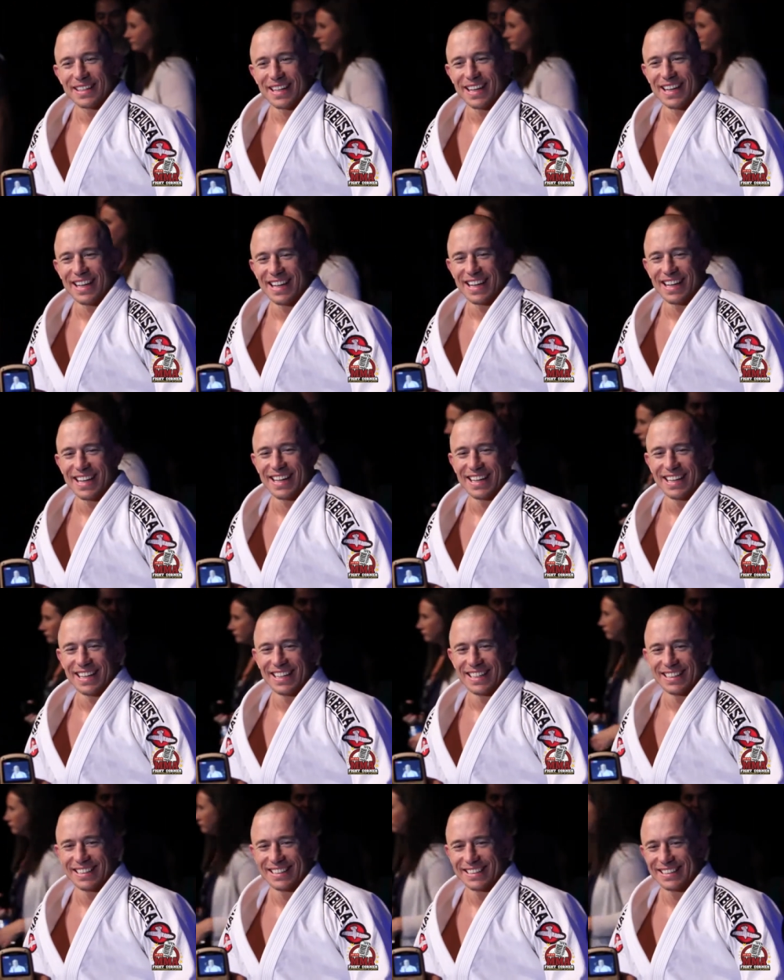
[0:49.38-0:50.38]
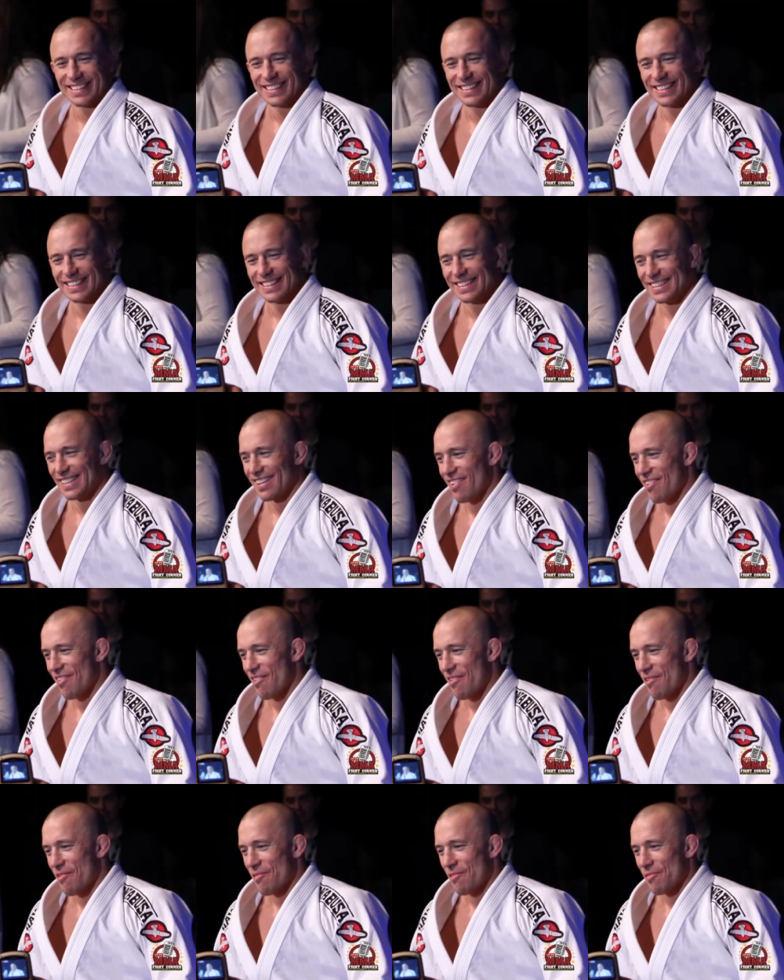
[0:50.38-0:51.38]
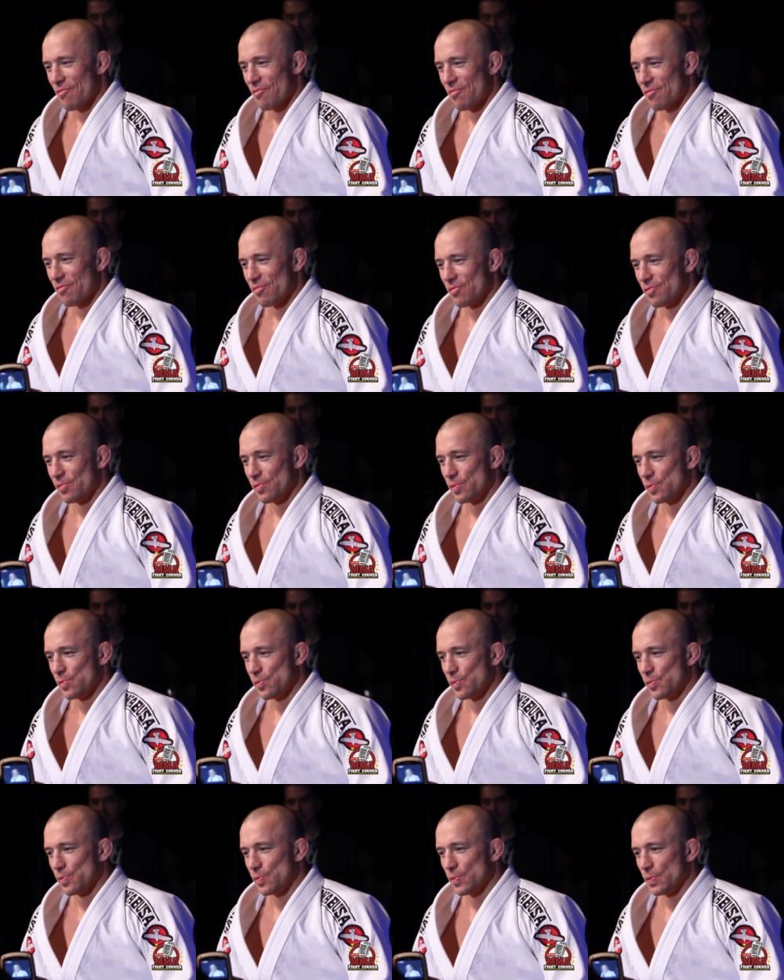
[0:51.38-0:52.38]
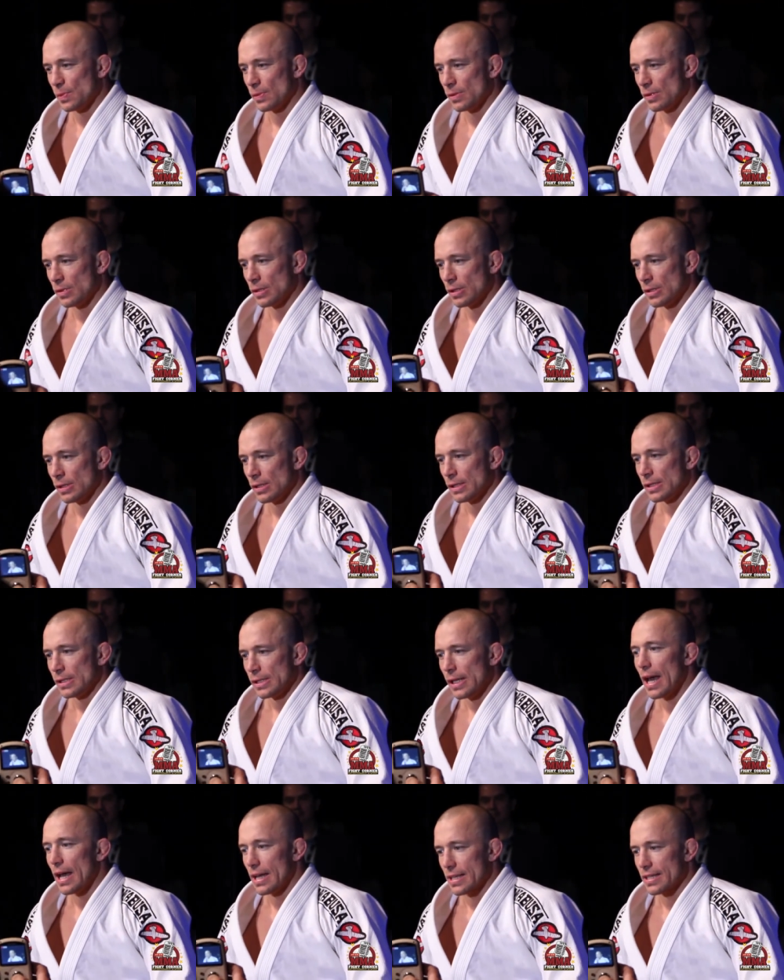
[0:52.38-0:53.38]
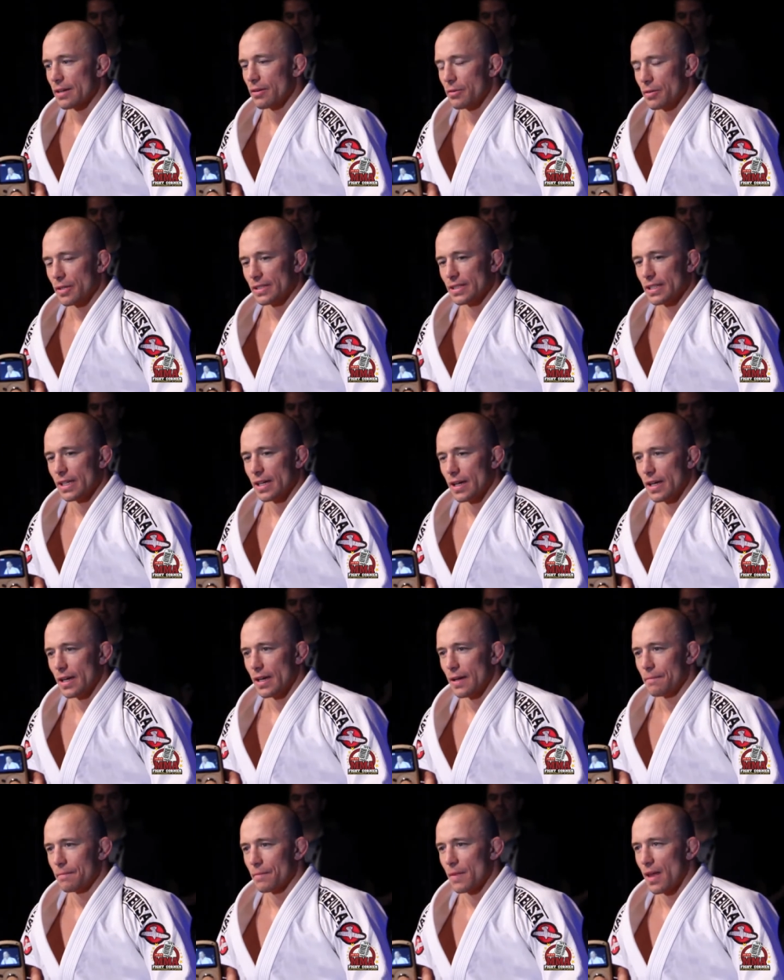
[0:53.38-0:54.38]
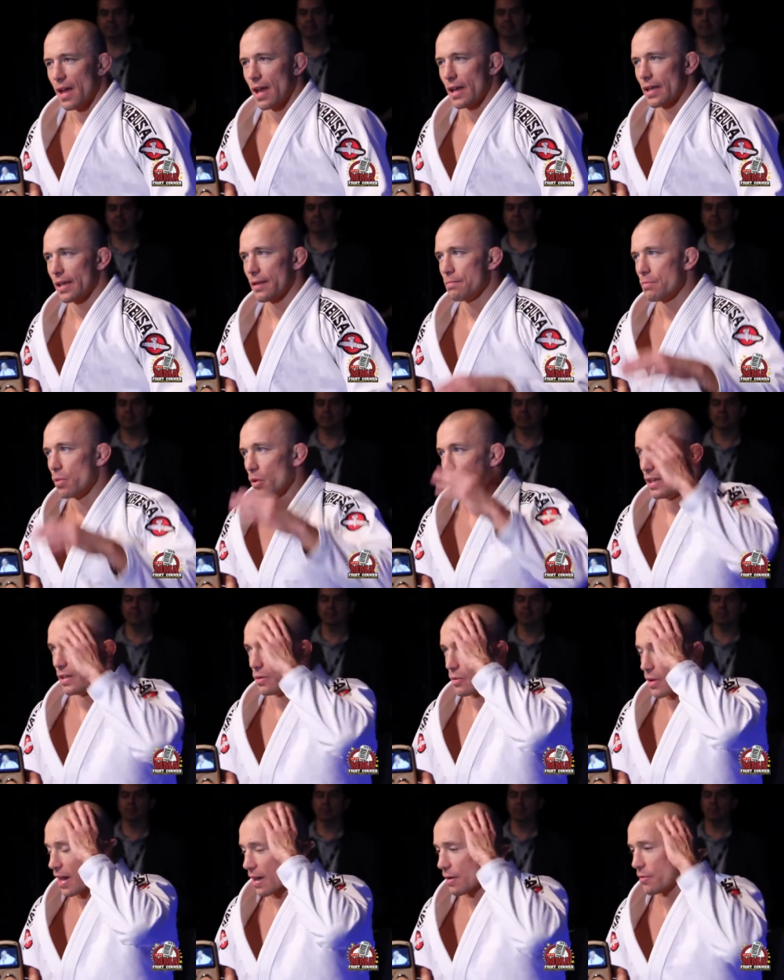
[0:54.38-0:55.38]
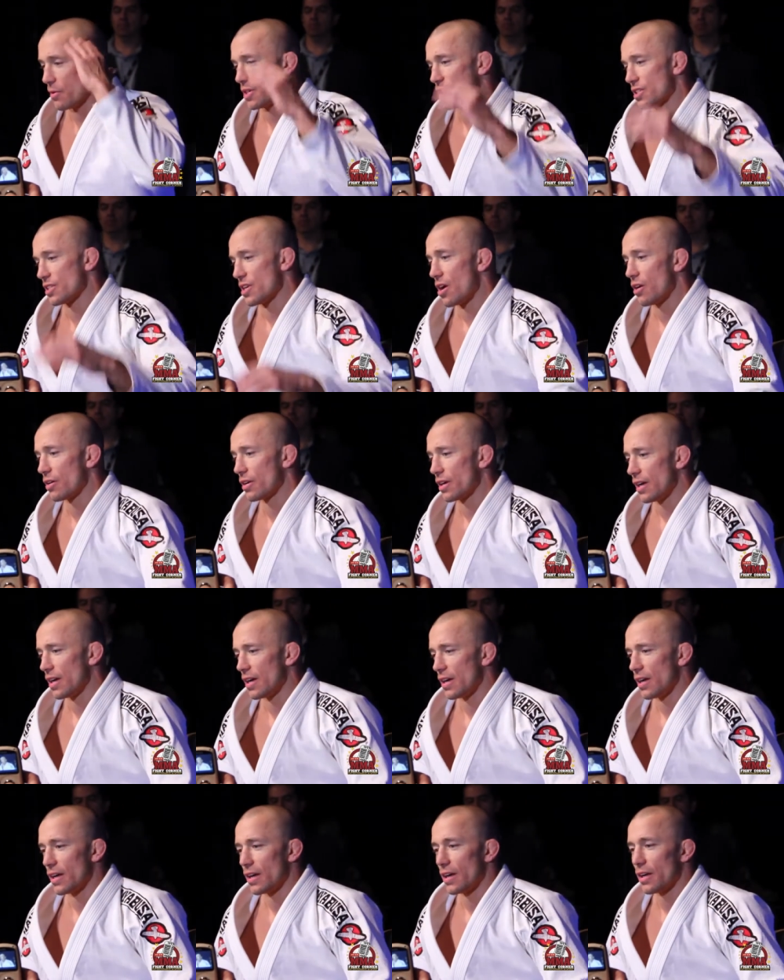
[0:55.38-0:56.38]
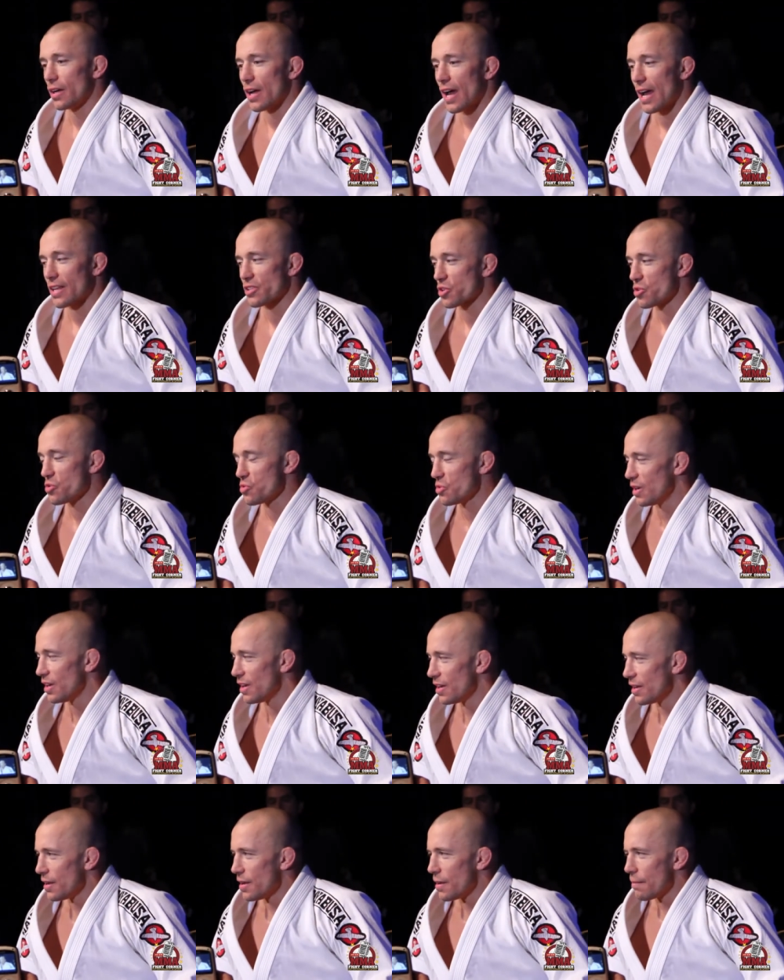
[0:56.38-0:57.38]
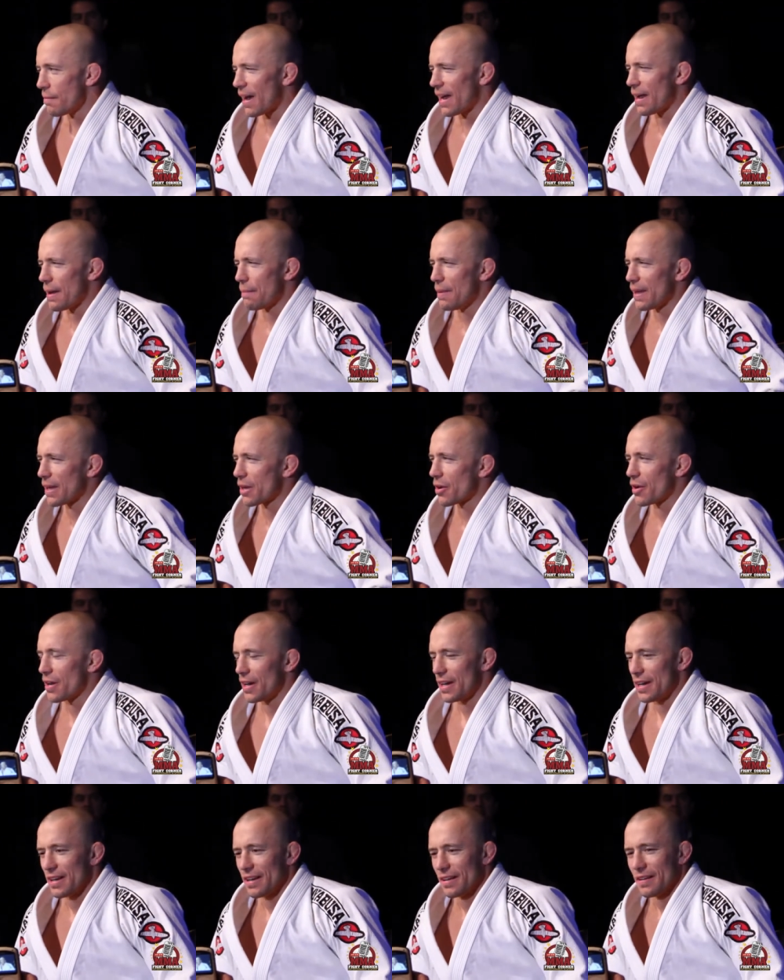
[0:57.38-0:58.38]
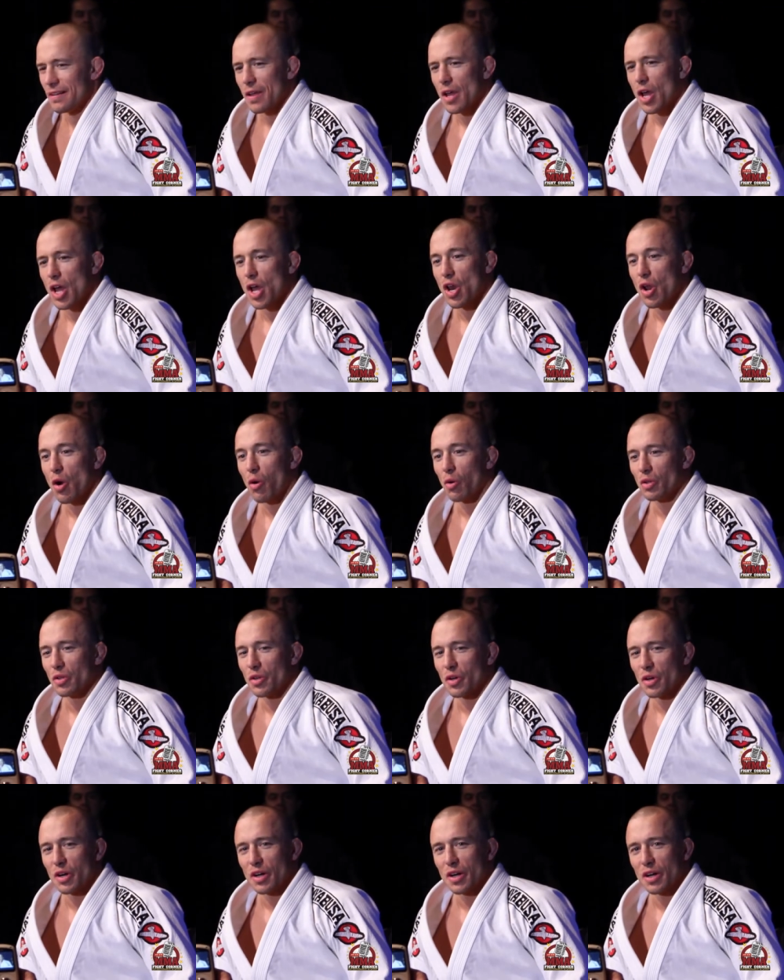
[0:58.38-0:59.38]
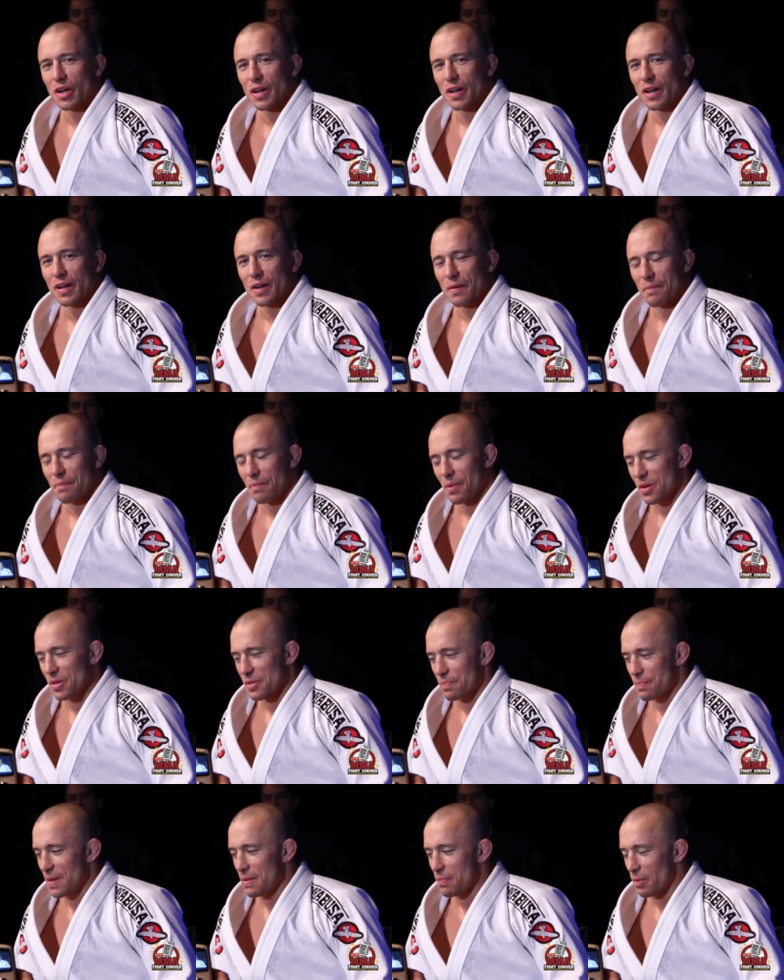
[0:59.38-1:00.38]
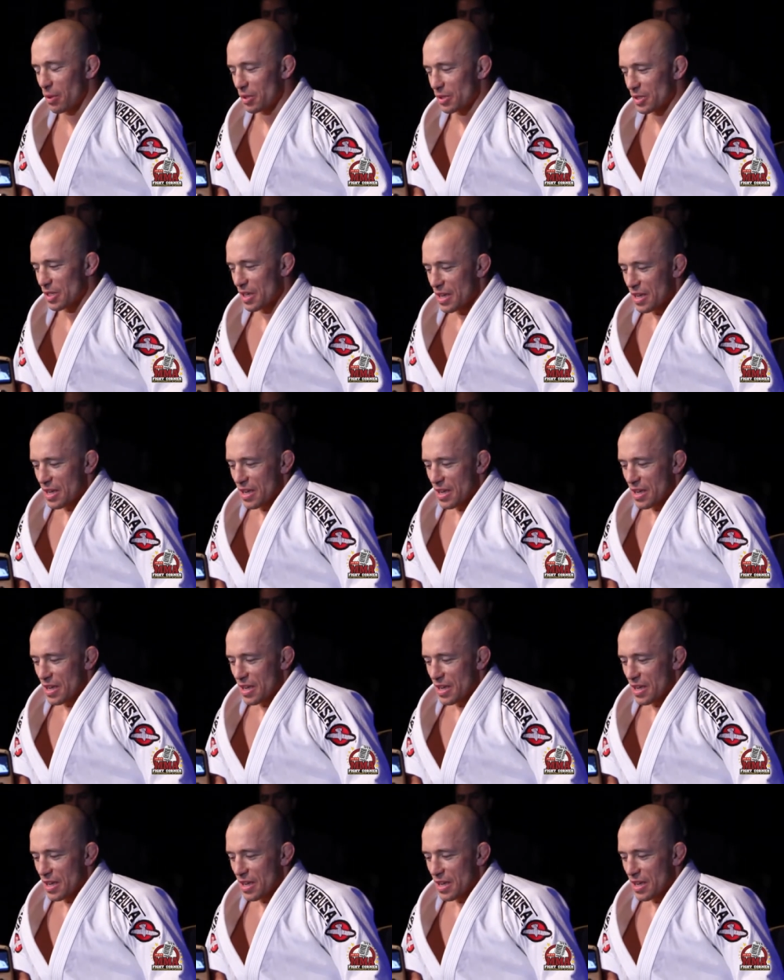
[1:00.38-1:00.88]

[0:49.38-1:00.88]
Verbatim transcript: Has he always been somebody that you looked up to, George? Yes, always. Um, I got bullied when I was young uh, at school by a bigger and uh, older uh, first peoples.